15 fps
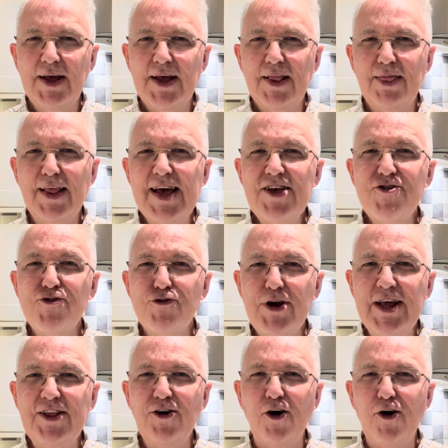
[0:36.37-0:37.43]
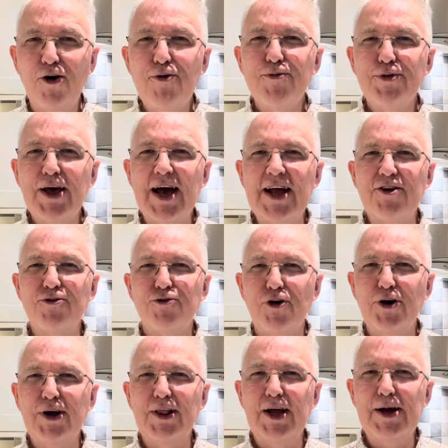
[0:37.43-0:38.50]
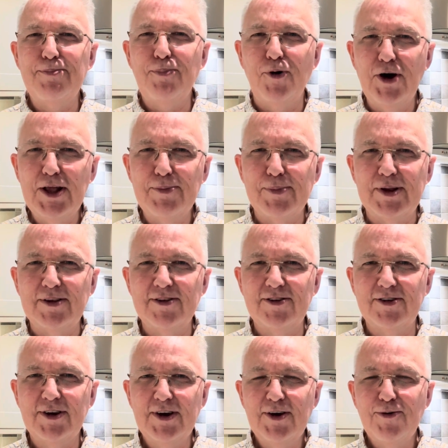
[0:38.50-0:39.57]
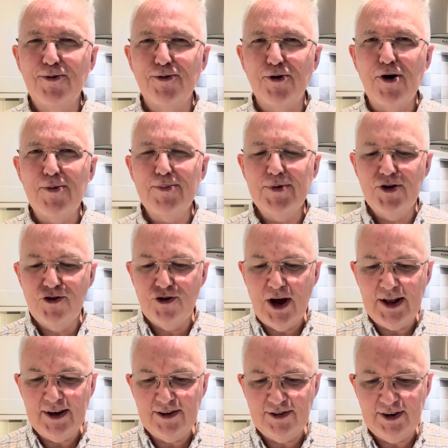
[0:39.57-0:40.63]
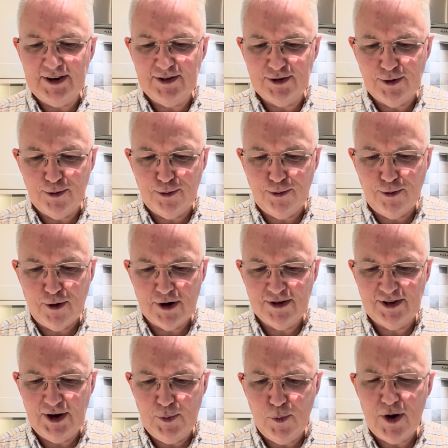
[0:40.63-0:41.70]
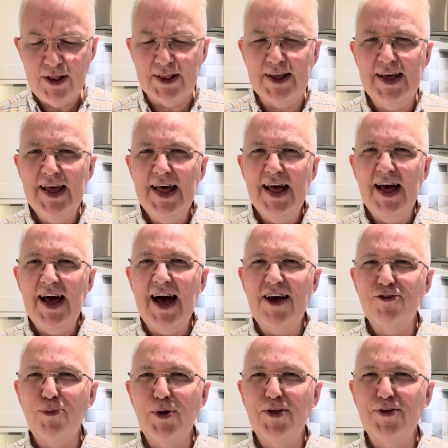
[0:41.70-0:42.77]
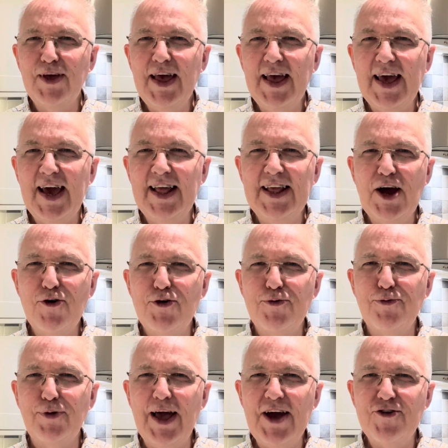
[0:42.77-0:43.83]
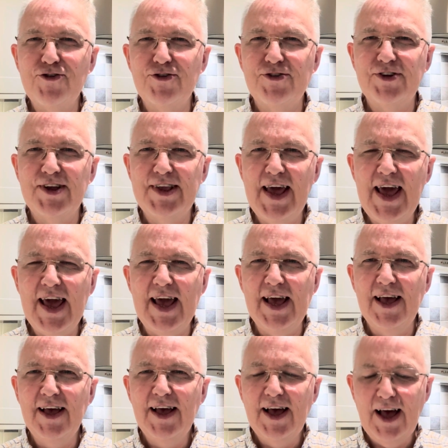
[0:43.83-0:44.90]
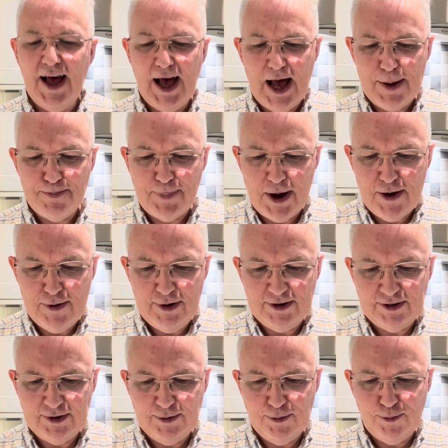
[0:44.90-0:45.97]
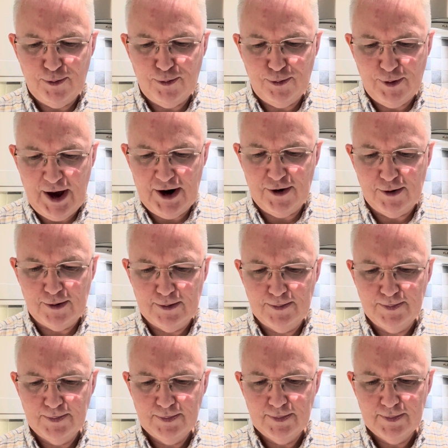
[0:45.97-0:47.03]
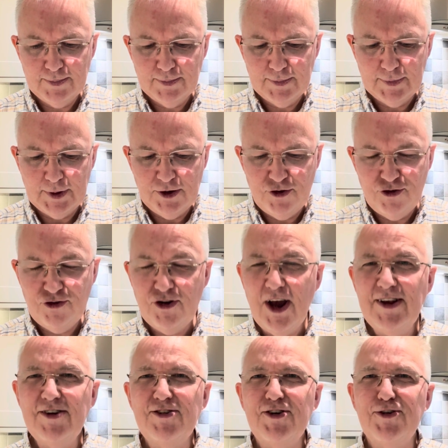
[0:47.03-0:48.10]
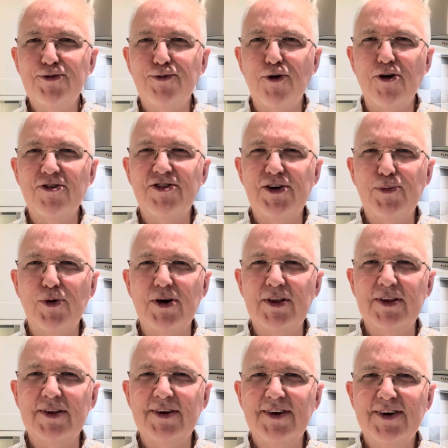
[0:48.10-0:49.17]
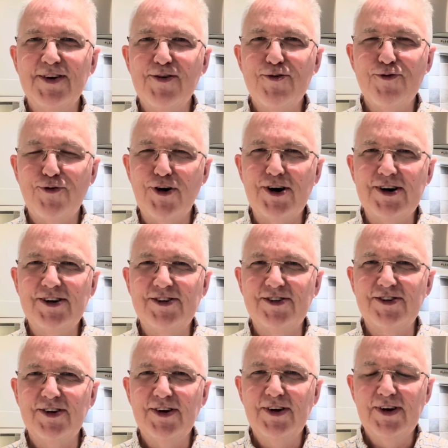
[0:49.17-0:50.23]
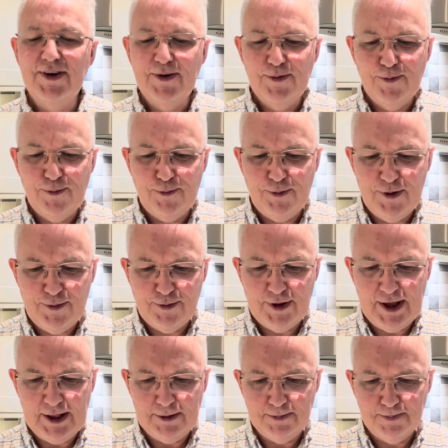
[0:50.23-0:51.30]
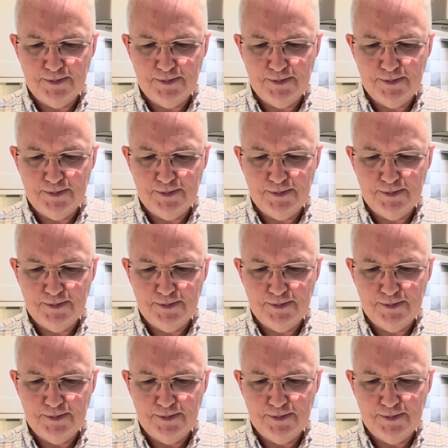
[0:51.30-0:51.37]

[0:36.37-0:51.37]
Let's read of that royal appointment from Genesis 41 as we think in our reflections today about Pharaoh. Genesis 41 verse 15.